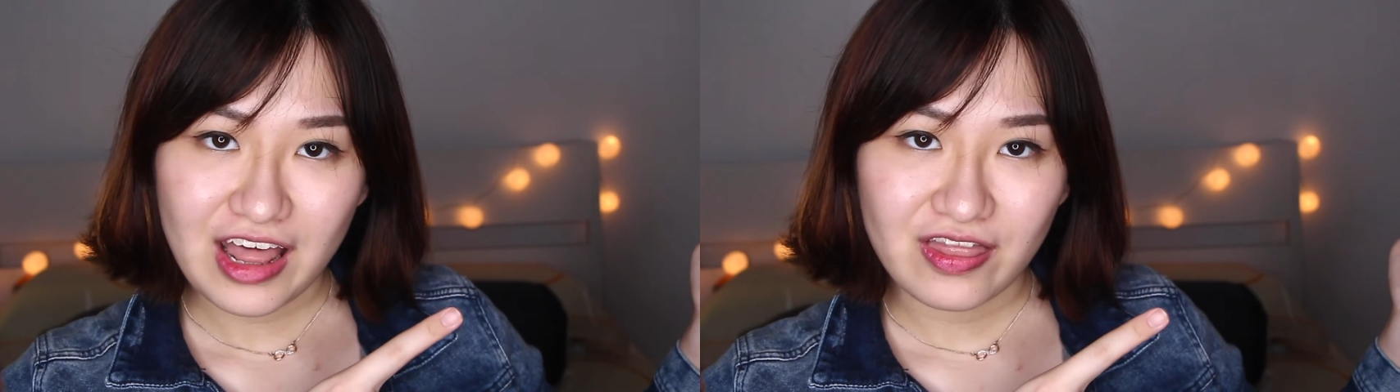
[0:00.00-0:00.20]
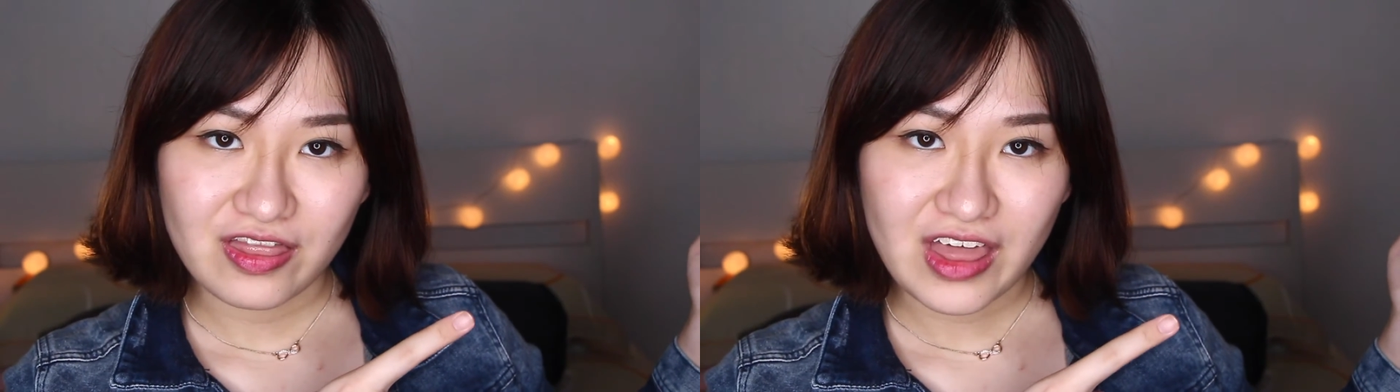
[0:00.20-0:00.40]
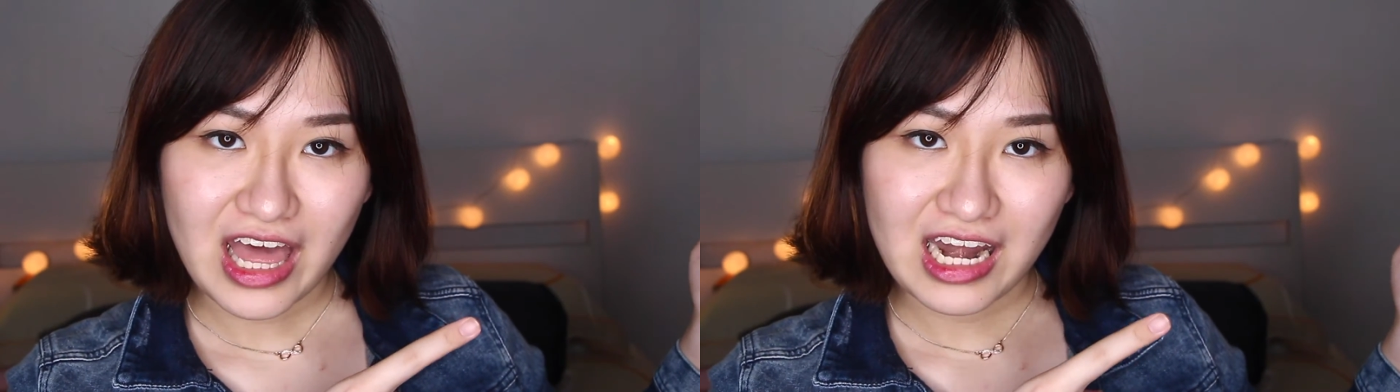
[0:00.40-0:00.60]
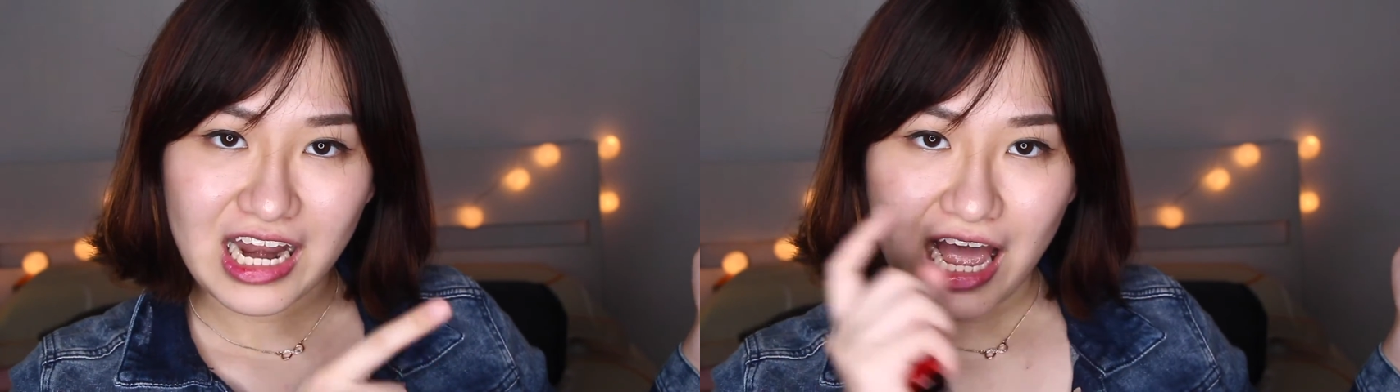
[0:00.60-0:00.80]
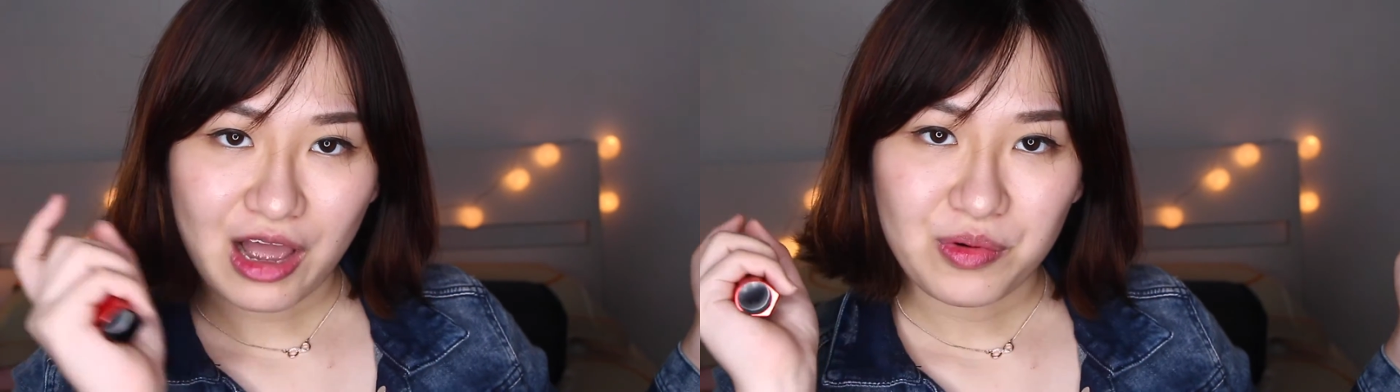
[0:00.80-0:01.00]
and
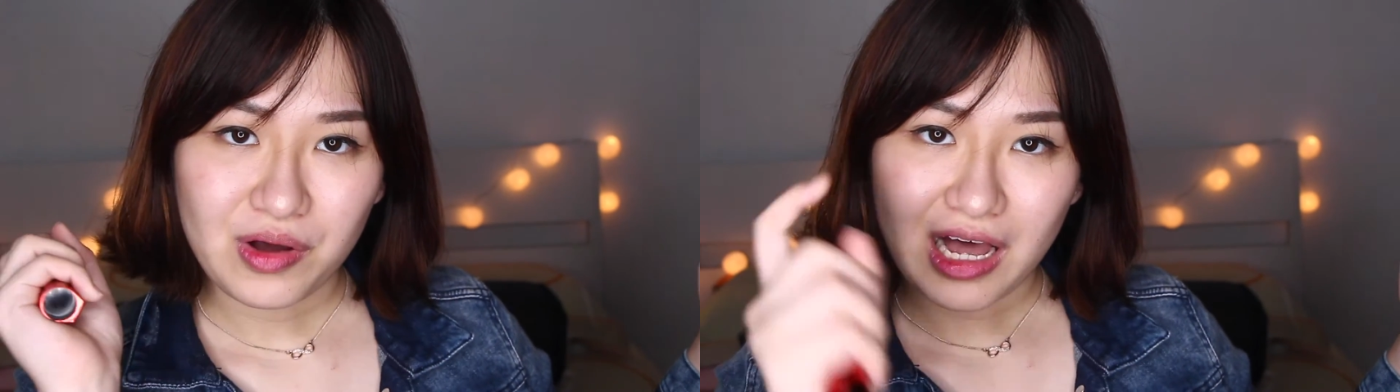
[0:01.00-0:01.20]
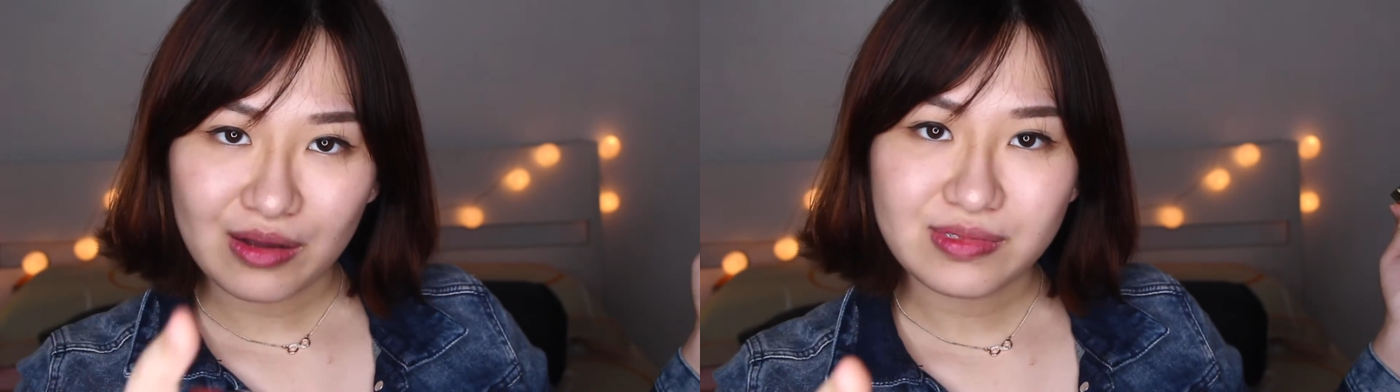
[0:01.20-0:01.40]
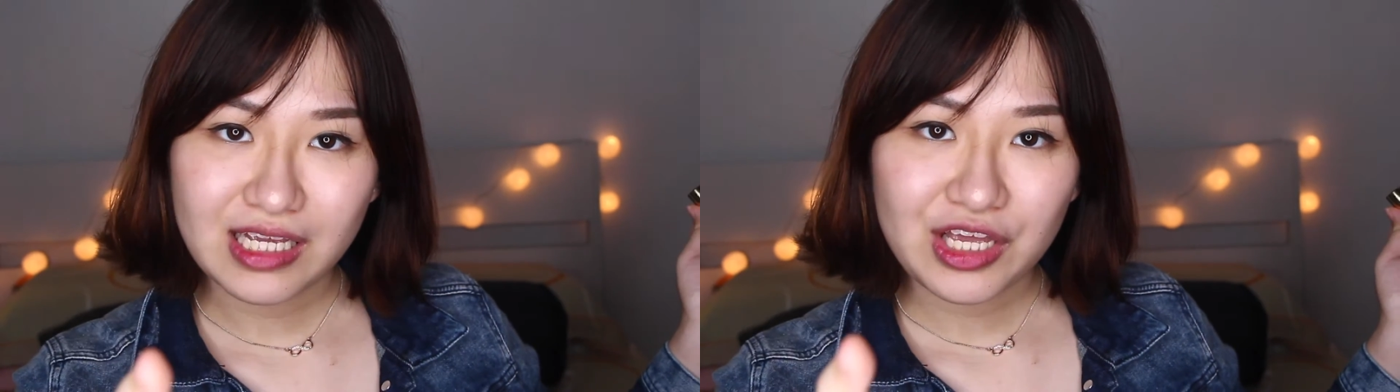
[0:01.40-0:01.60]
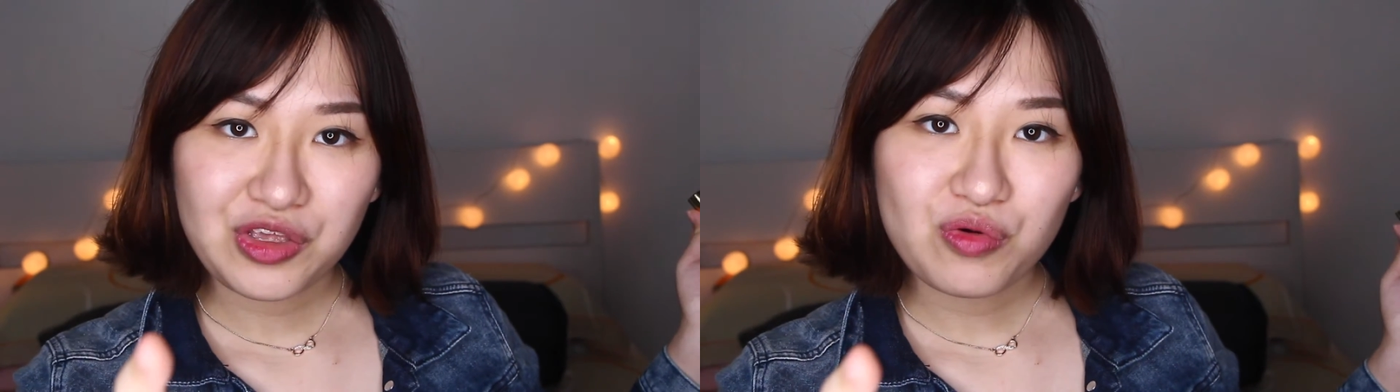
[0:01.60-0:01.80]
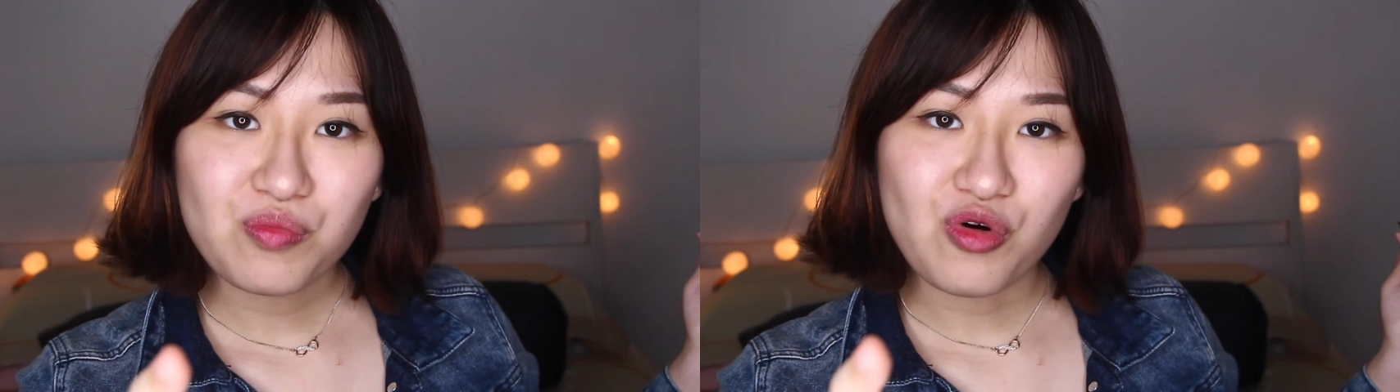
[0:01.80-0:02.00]
then I will update
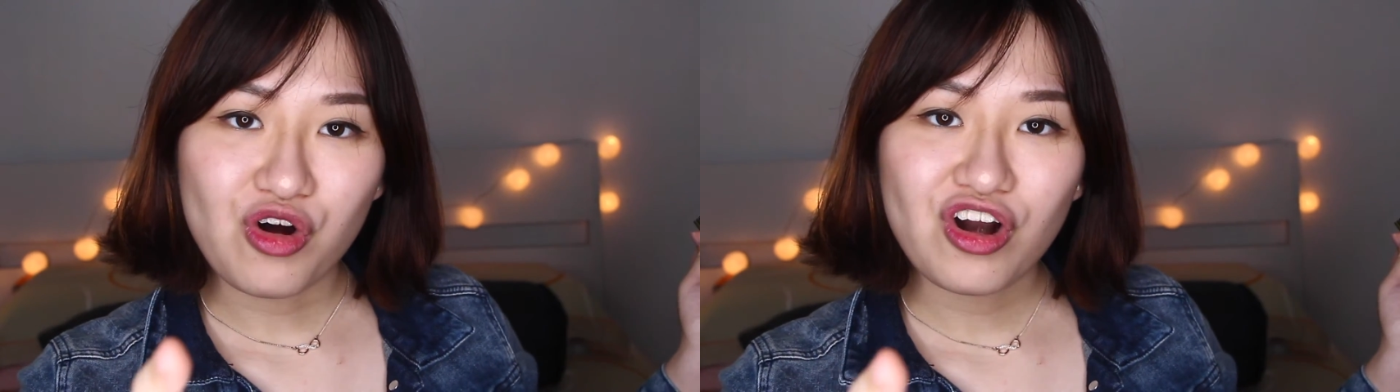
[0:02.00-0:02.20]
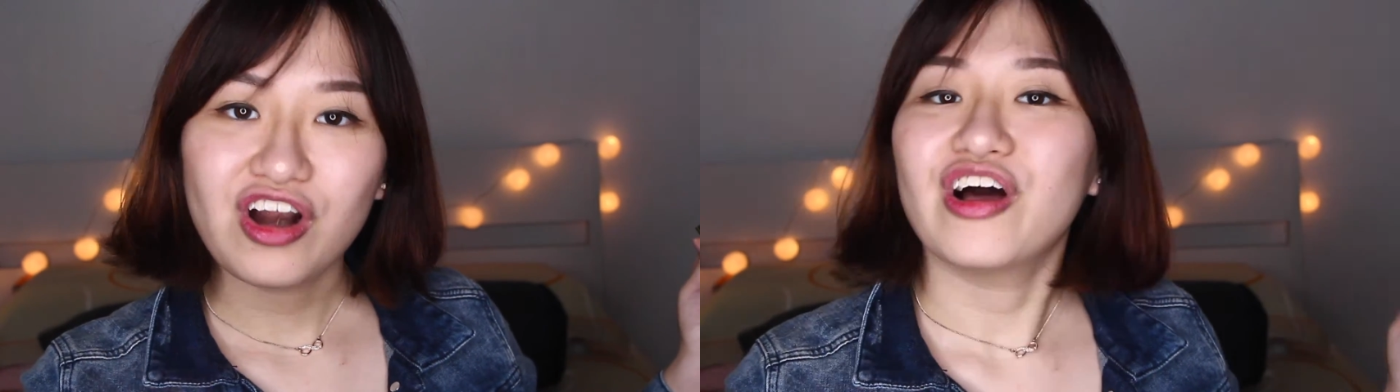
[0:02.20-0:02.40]
you more